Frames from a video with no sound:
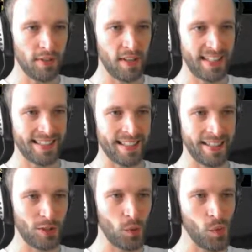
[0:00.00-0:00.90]
fast,
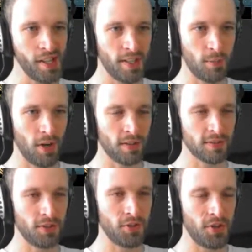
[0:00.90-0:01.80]
light, quiet, and
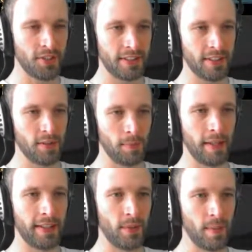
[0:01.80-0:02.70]
powerful non-lethal
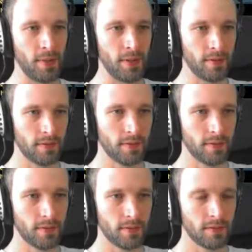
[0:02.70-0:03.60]
melee weapon.
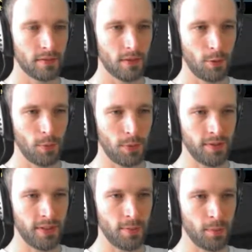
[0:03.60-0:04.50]

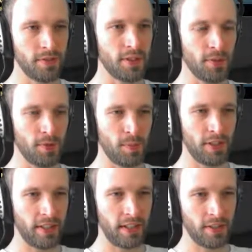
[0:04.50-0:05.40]
Previously owned by
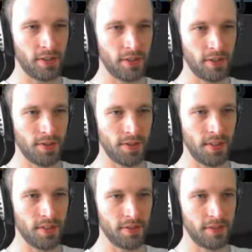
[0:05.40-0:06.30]
your character,
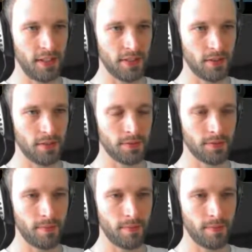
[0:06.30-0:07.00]
Satyr Fiasco.